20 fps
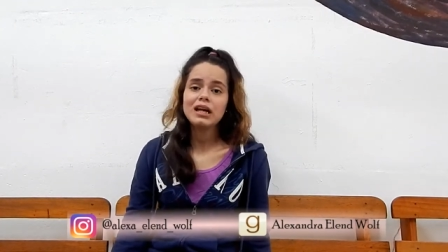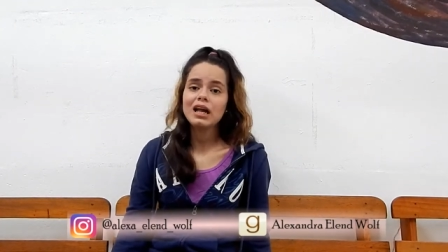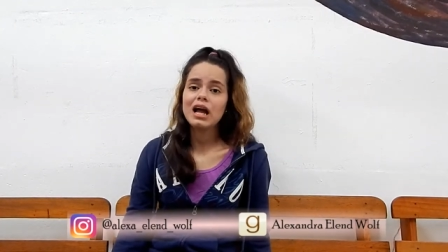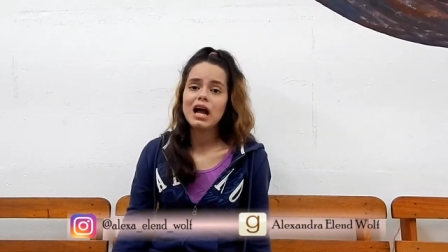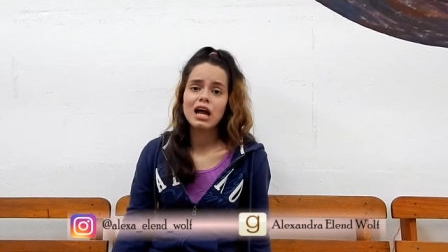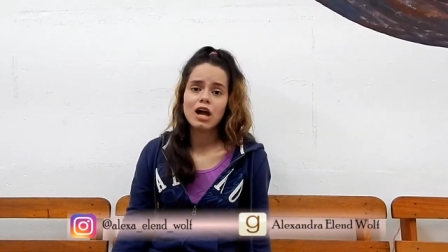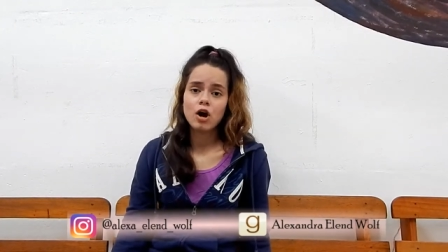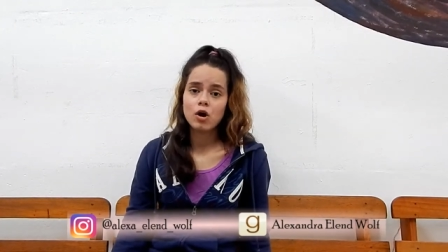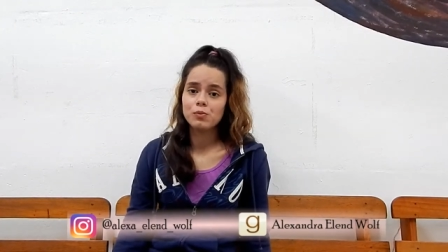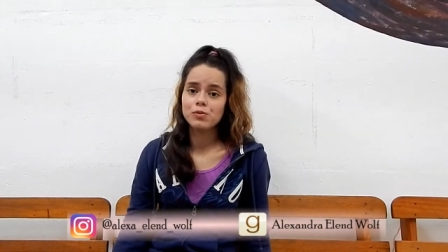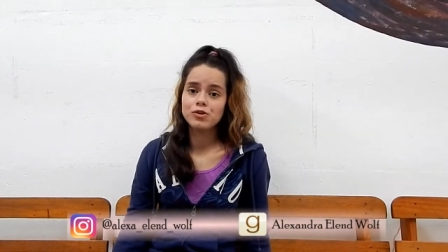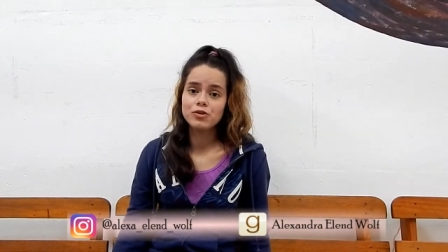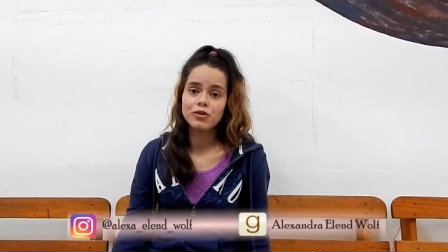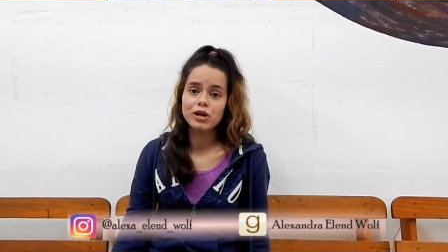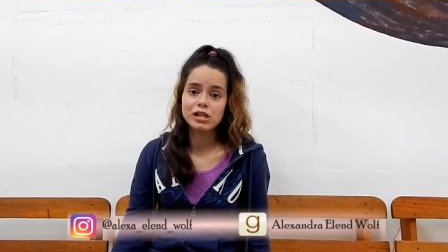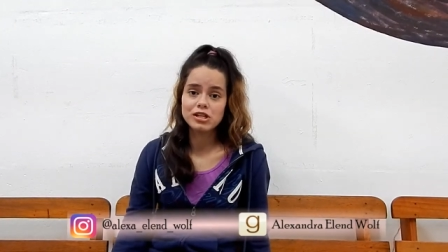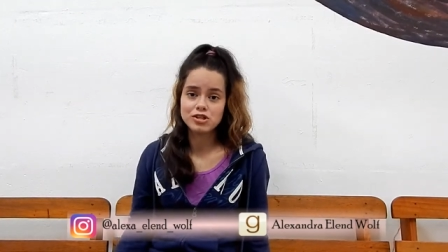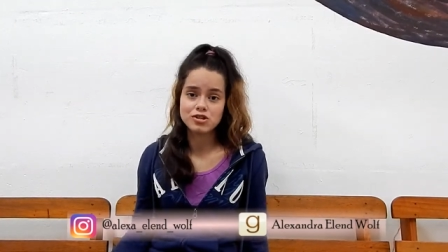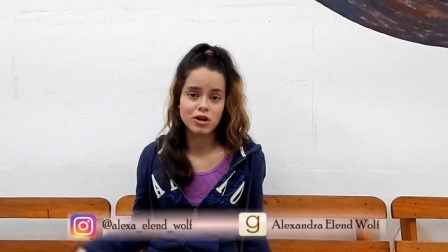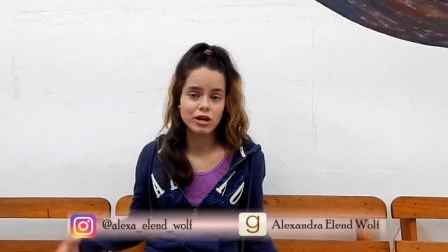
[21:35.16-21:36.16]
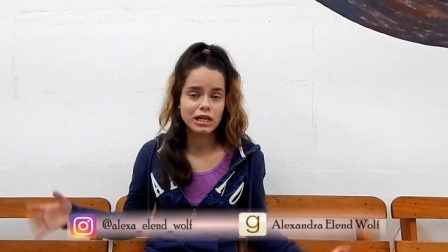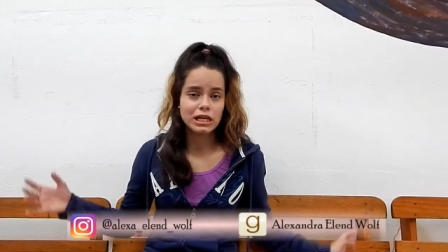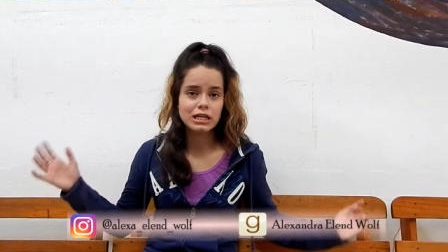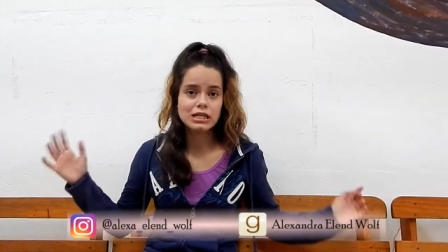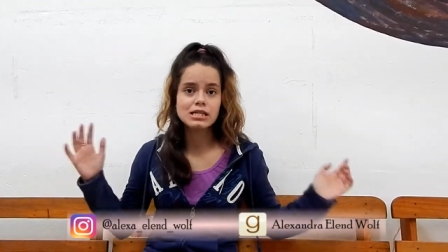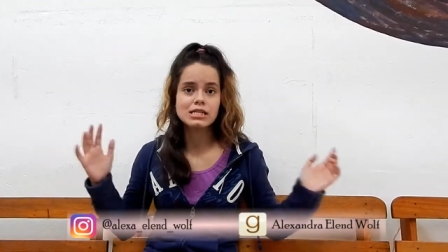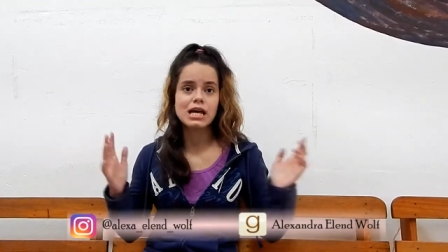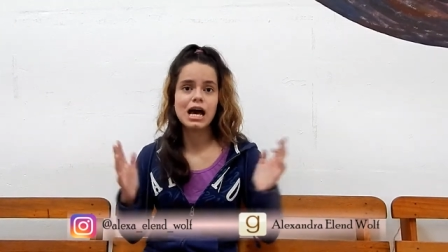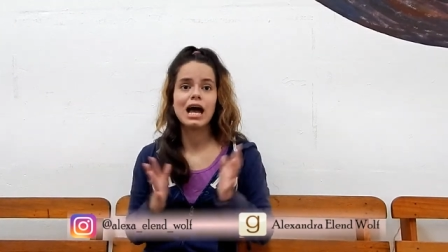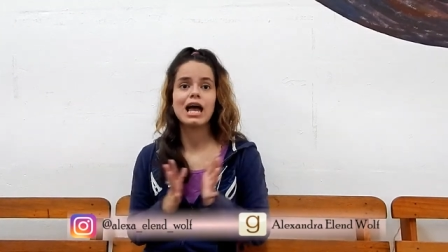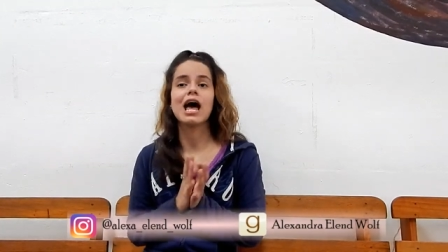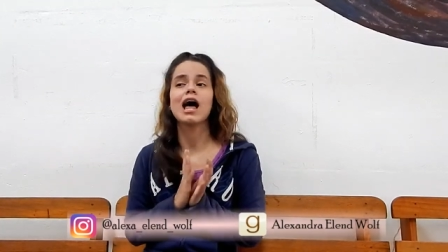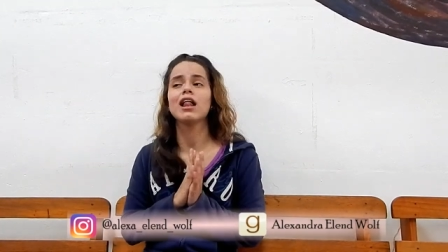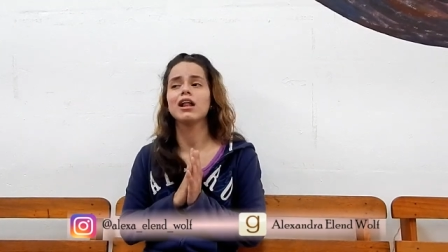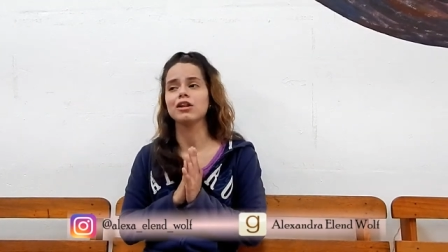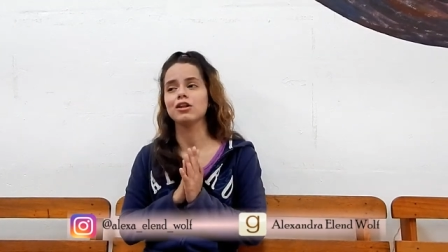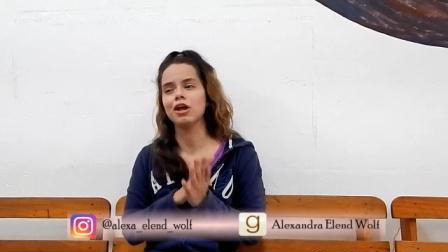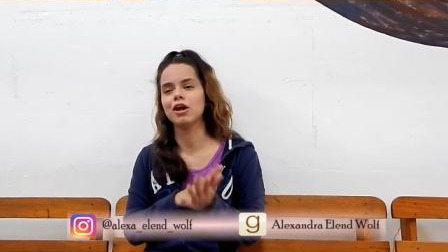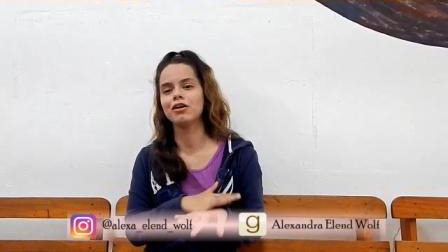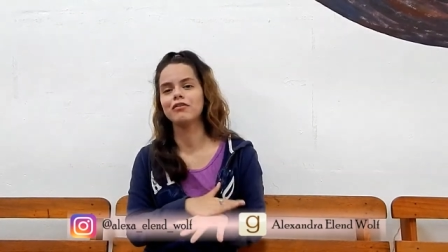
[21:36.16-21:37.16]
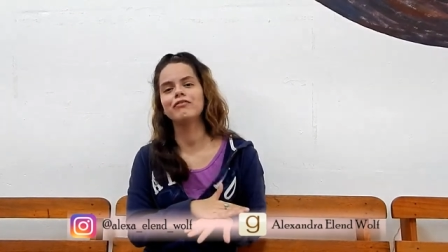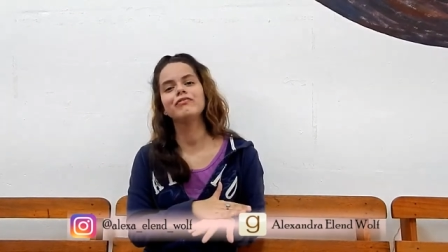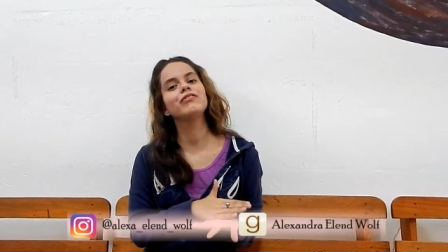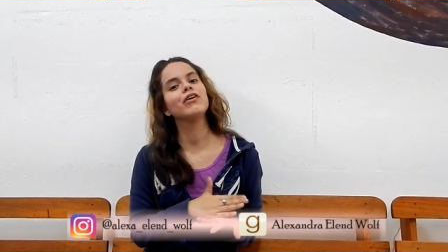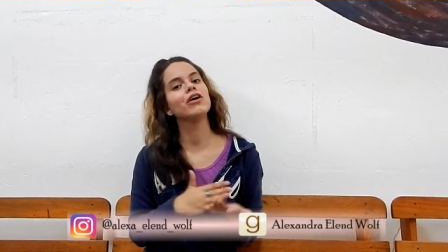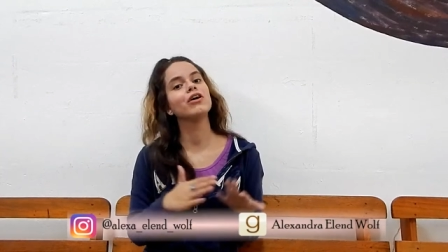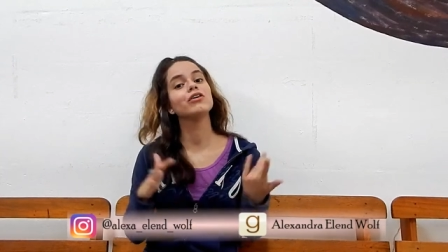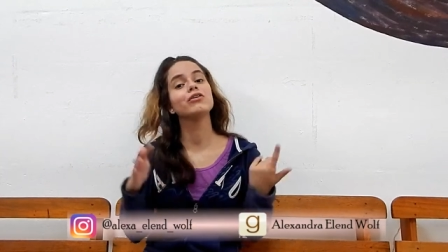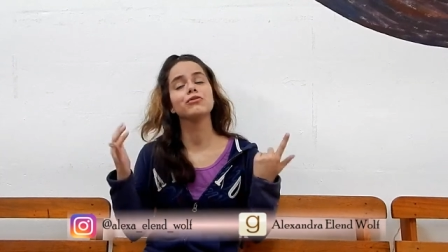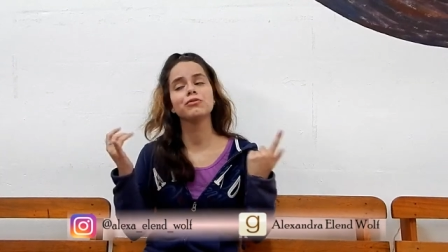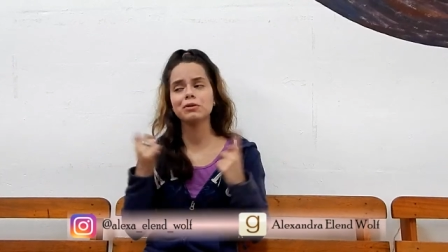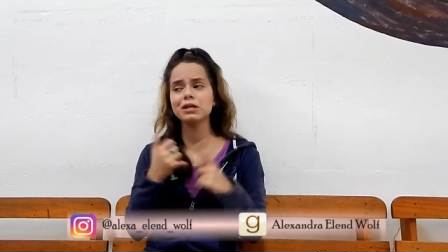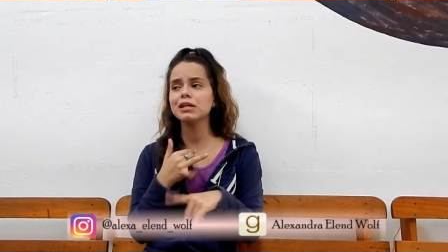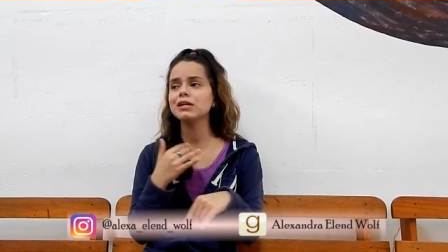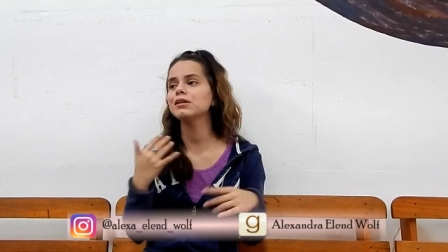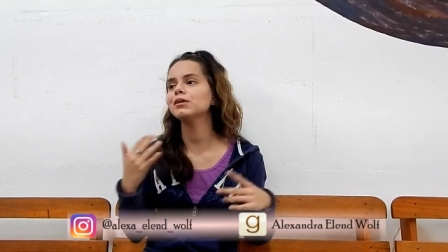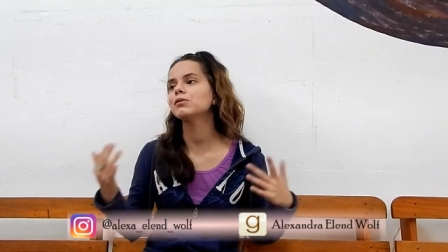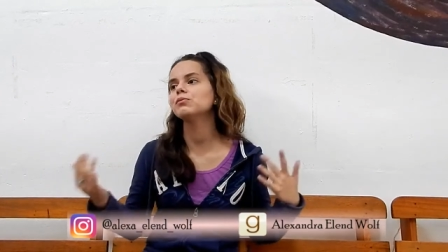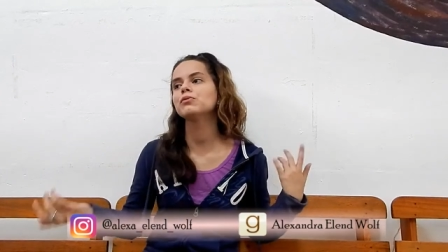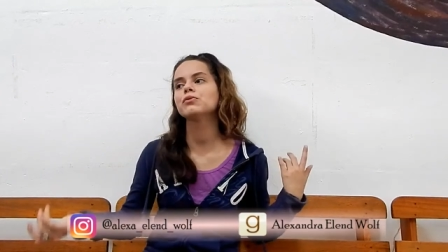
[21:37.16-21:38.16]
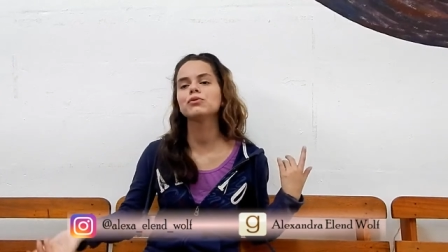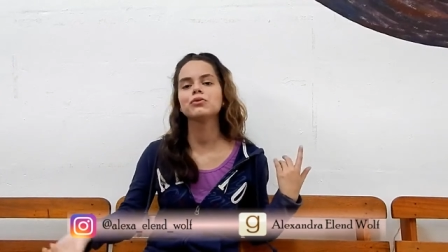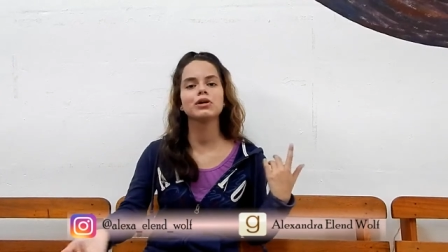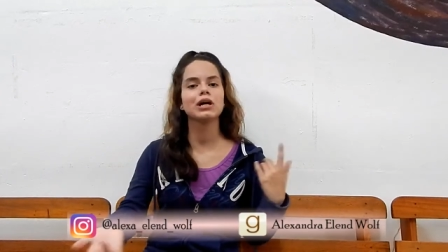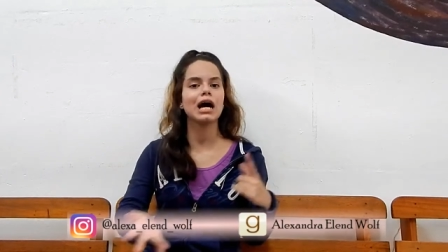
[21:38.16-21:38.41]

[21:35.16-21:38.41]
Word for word: I hope you enjoyed it. I had a lot of fun reading the book